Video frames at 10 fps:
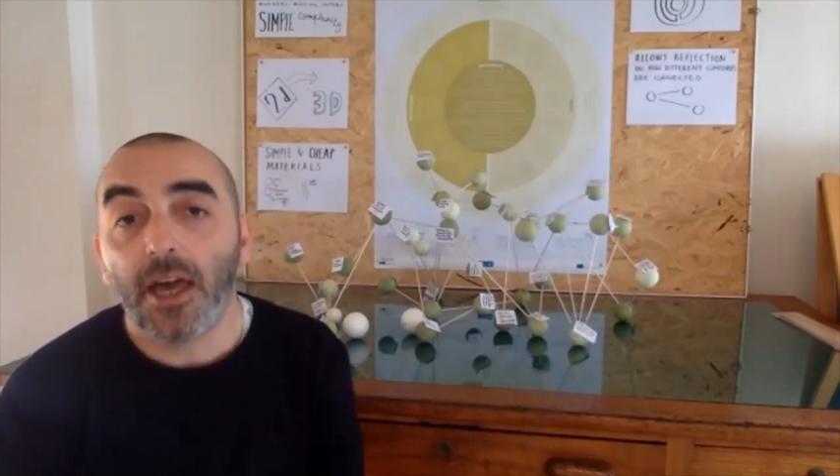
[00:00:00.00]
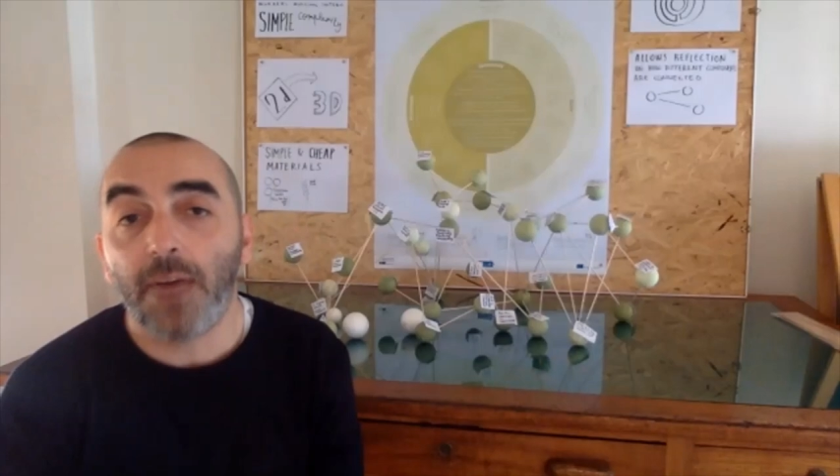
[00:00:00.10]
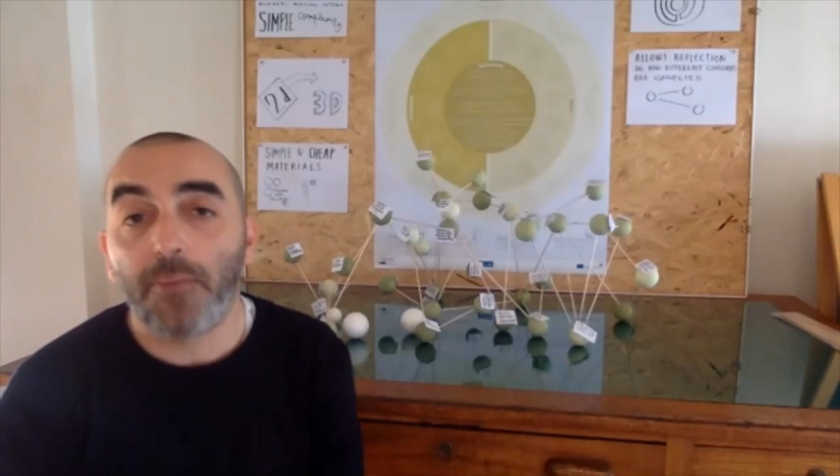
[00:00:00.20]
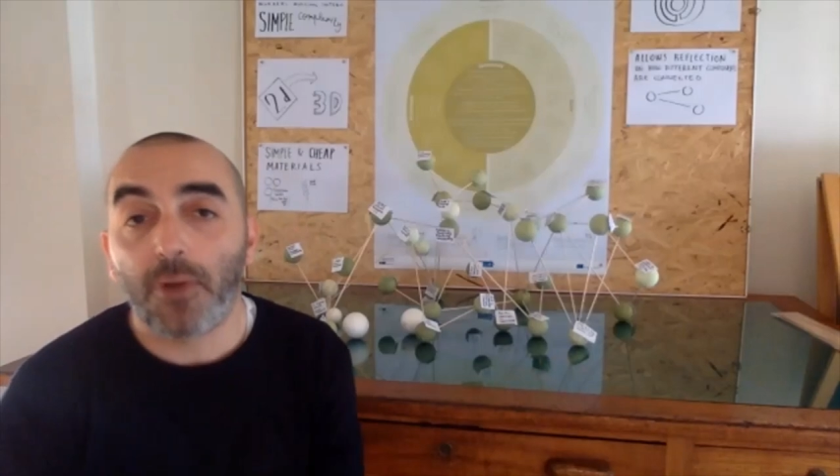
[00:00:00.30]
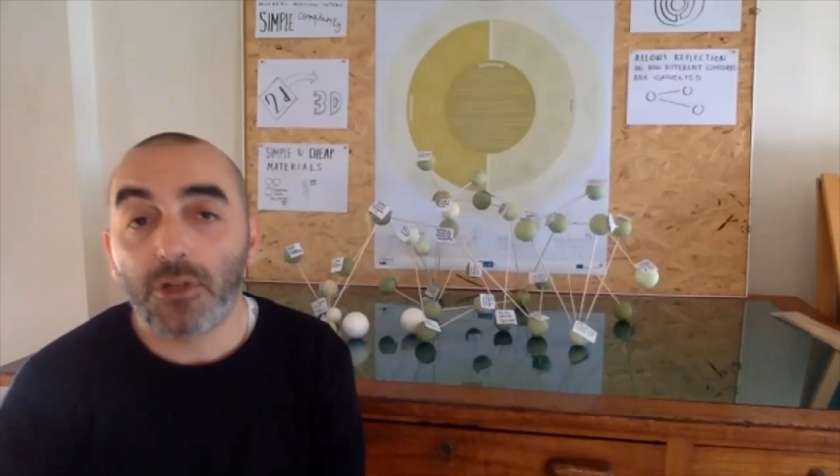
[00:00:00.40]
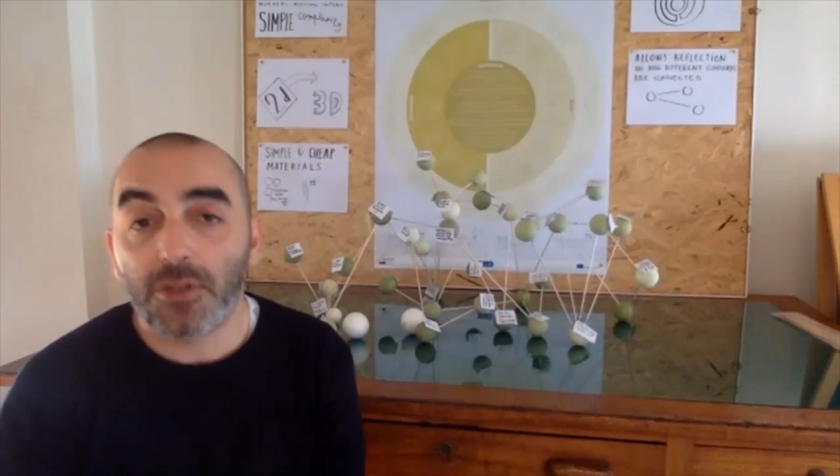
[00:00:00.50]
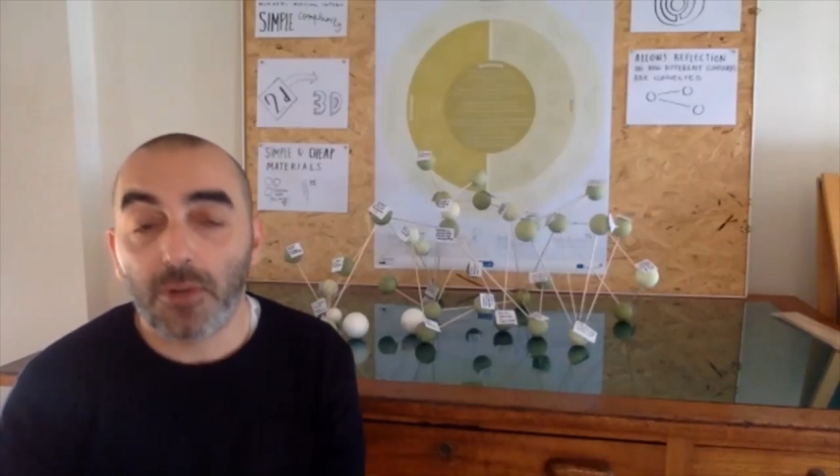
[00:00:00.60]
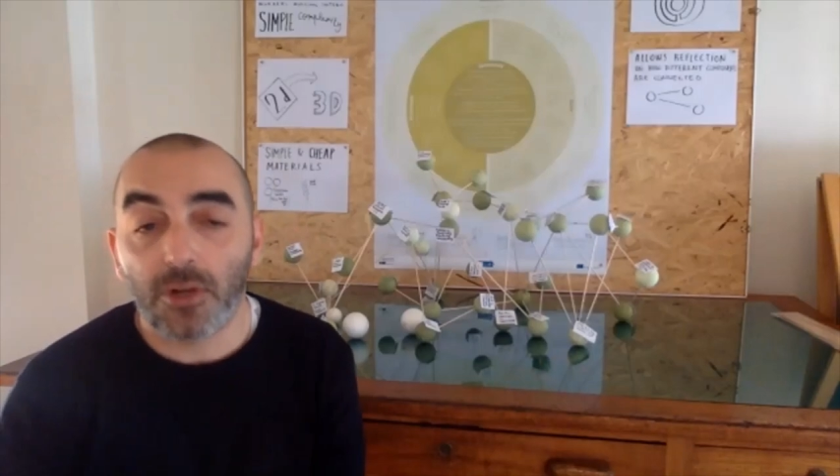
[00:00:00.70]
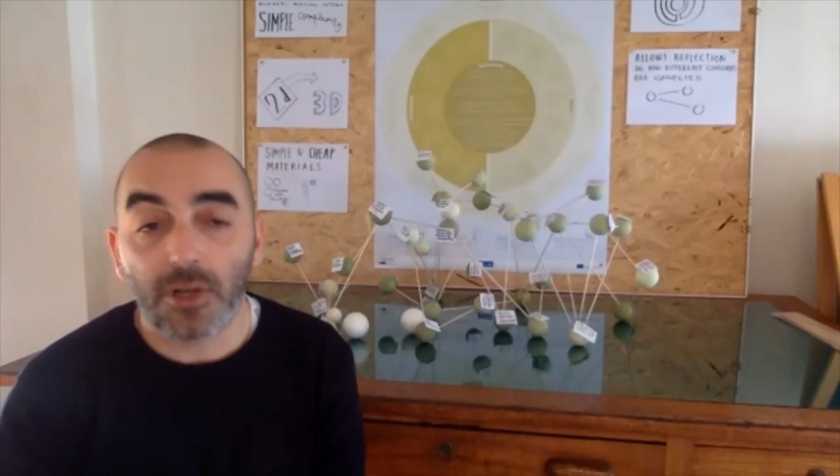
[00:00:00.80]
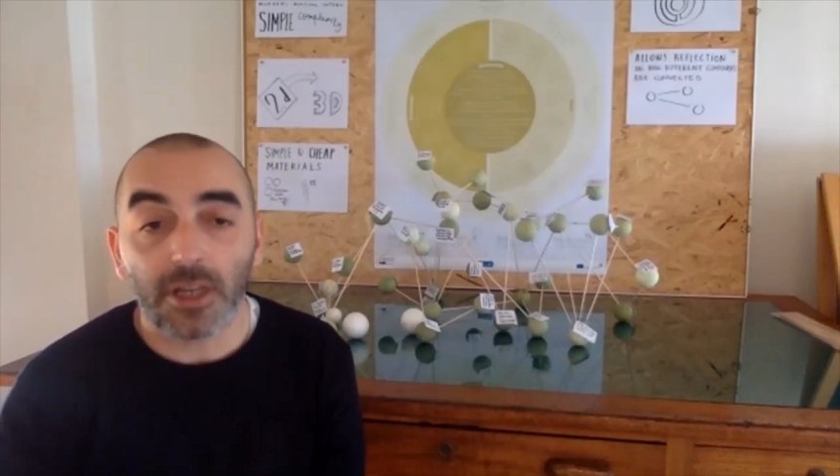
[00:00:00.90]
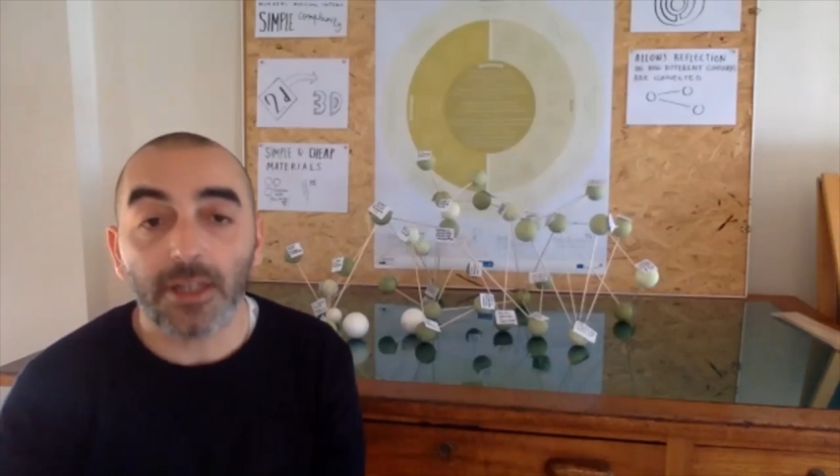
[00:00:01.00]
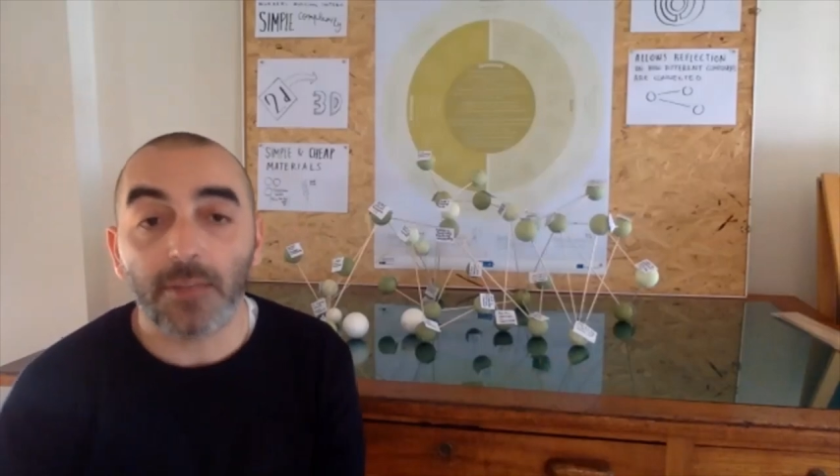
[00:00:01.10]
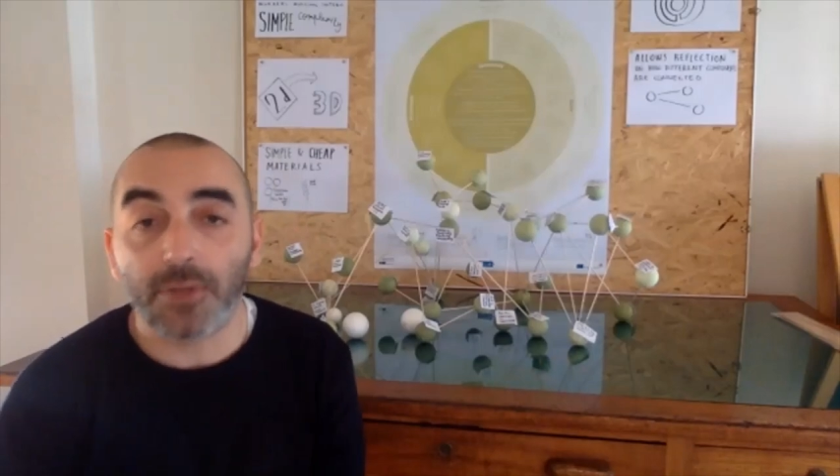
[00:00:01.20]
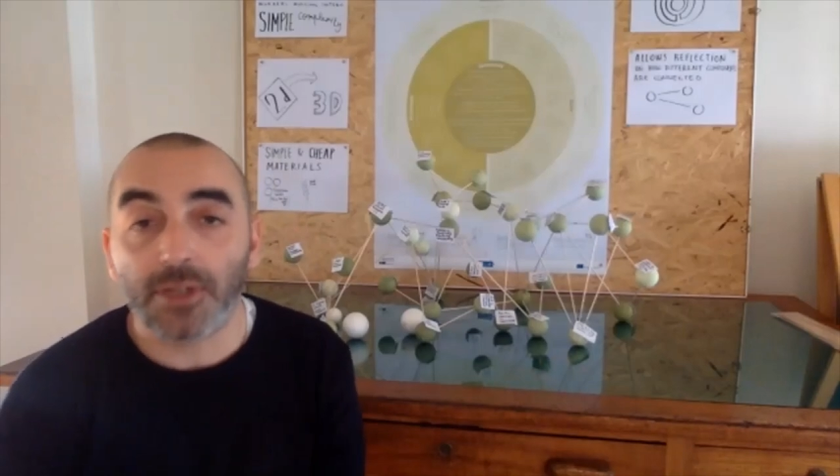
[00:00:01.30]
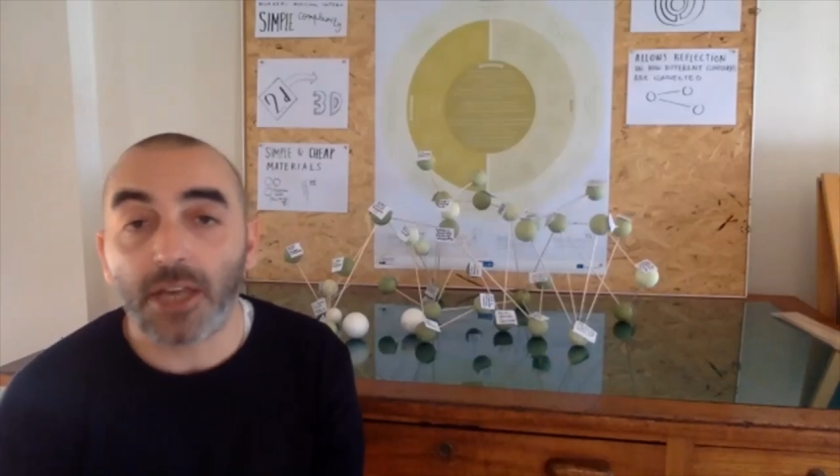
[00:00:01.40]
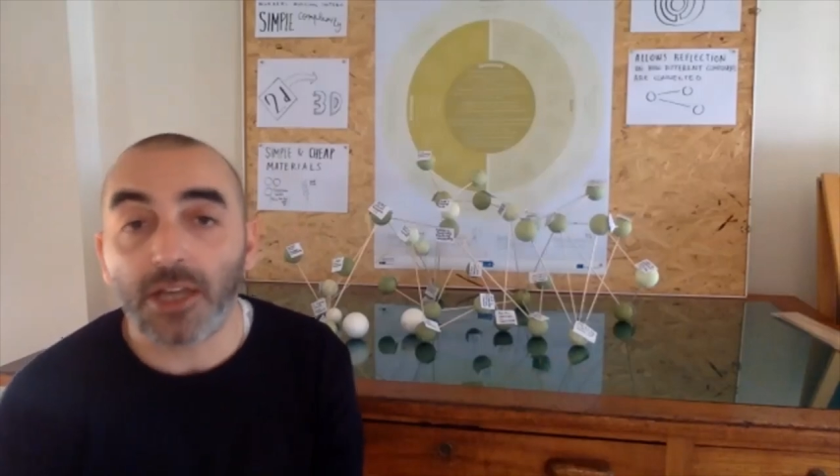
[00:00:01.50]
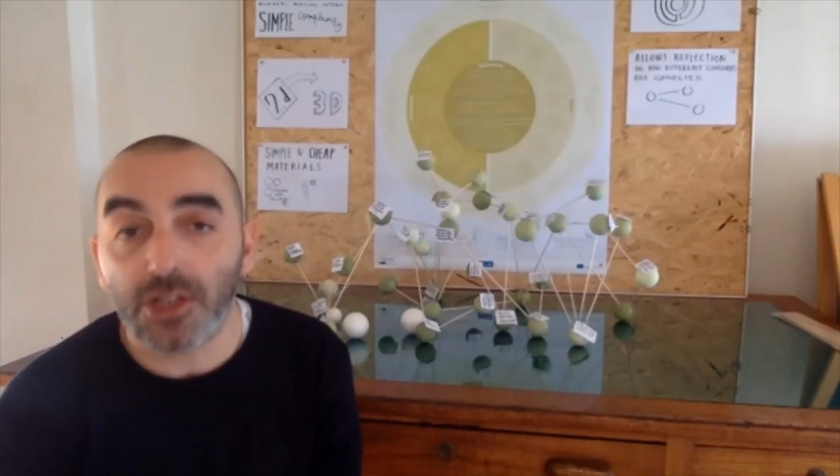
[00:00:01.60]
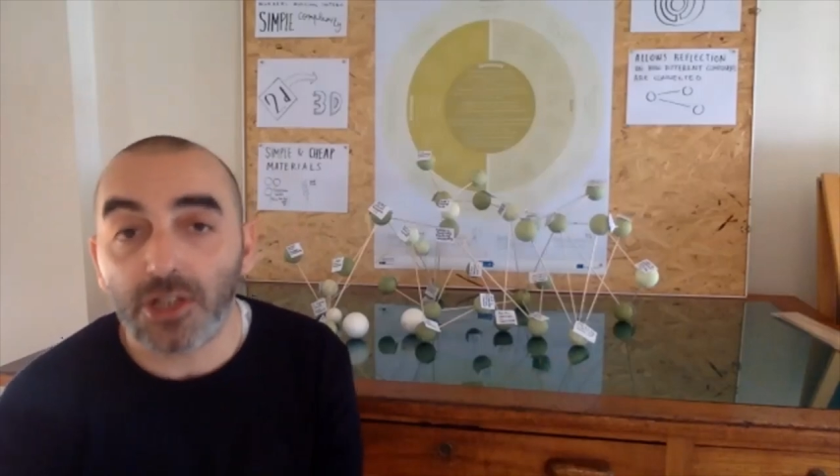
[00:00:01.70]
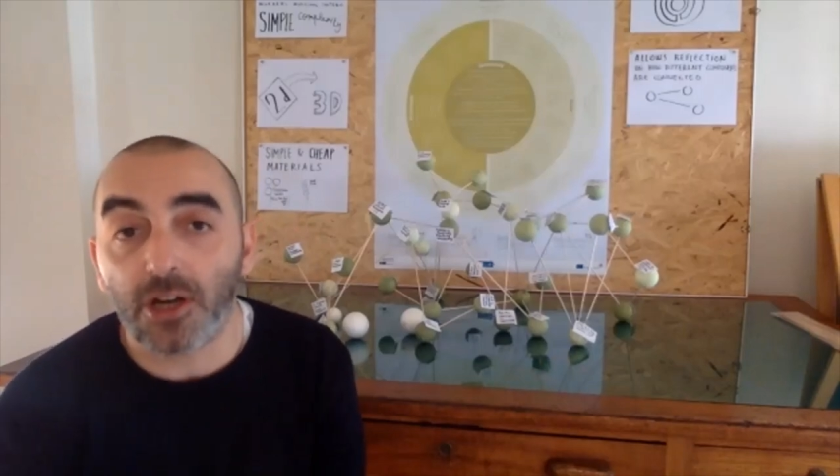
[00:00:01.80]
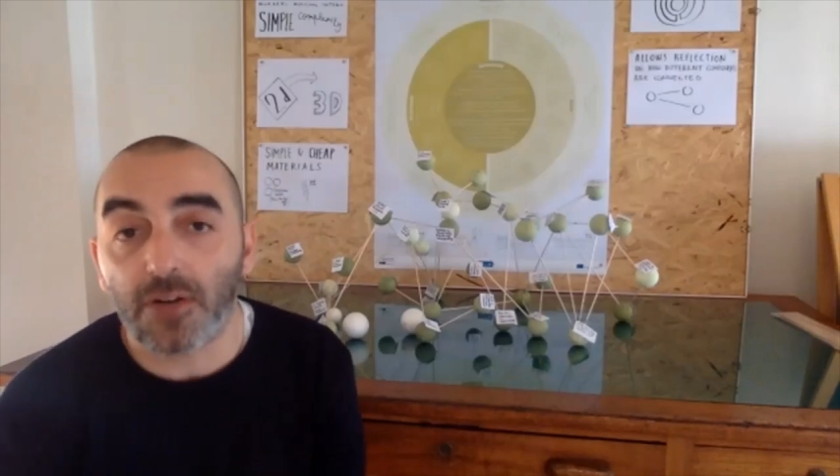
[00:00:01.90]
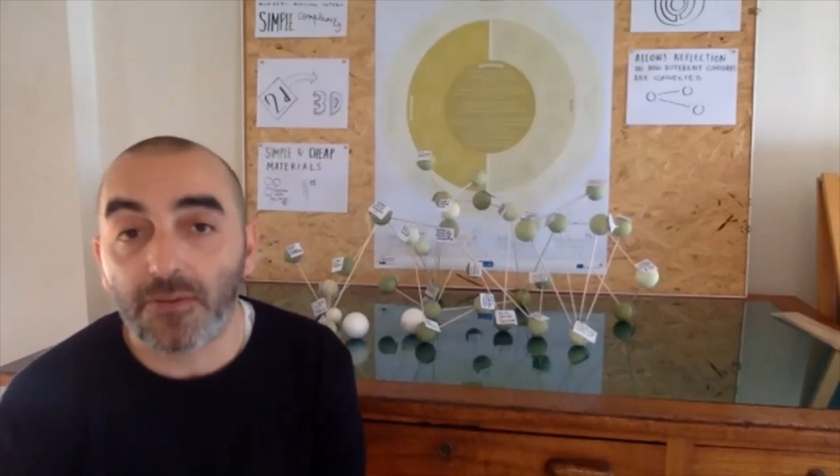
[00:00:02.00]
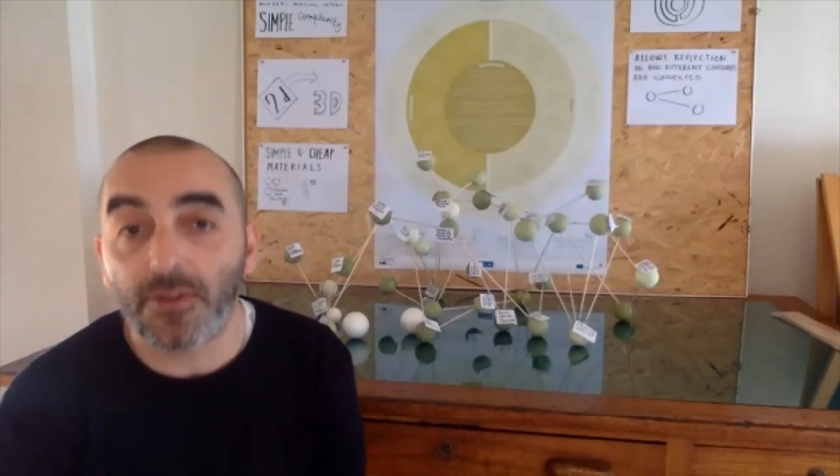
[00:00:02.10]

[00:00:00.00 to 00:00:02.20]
and possible interpretation of